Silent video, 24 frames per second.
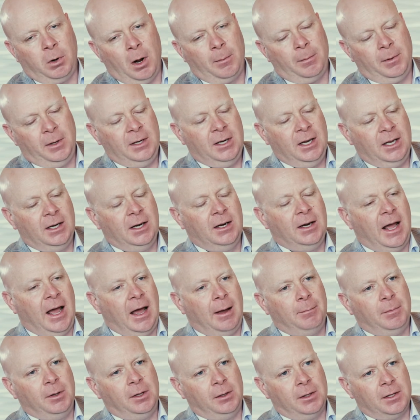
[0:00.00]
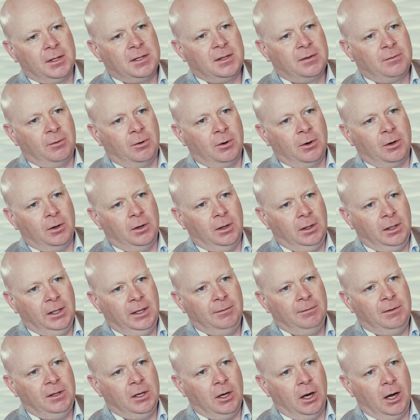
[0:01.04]
probably need an ambulance for her to
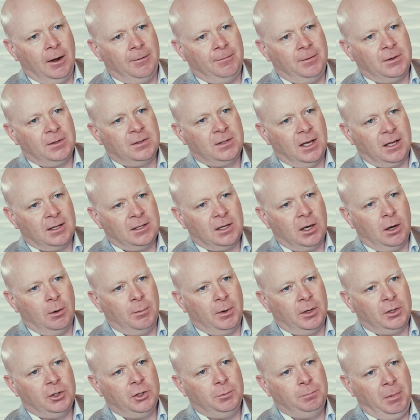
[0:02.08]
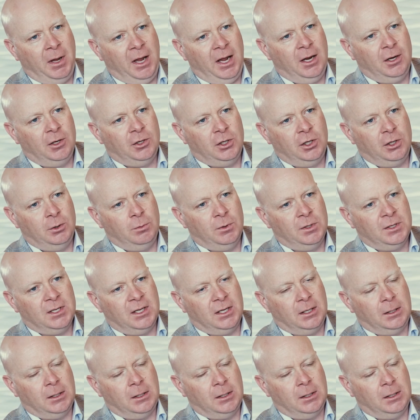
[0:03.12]
leave the office. That's how much pain she was